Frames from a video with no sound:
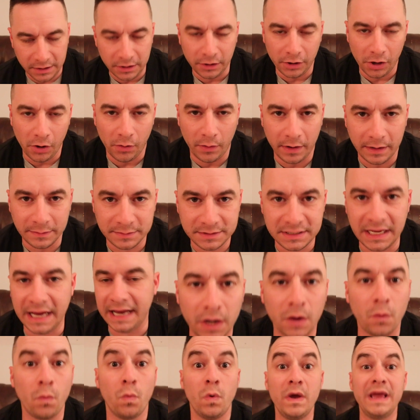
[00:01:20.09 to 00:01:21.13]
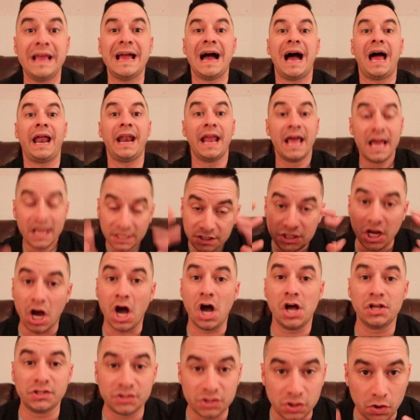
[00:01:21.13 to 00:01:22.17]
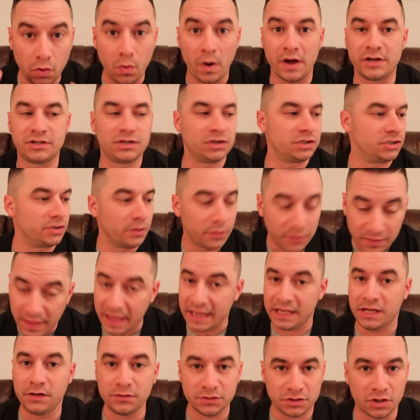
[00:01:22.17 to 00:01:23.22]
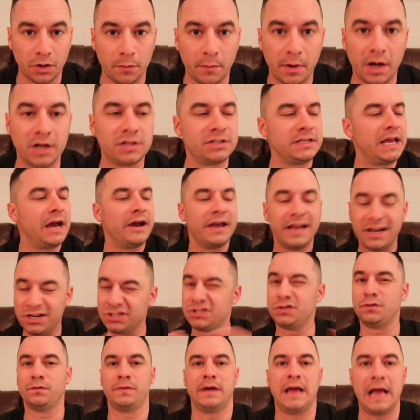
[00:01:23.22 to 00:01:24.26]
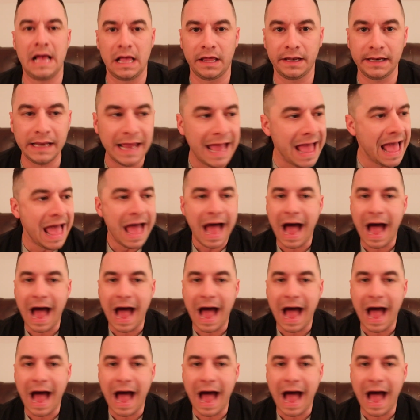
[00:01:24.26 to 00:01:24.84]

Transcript: You know what I'm saying? And we got tons of questions, so thank you so much. Now here's the reality.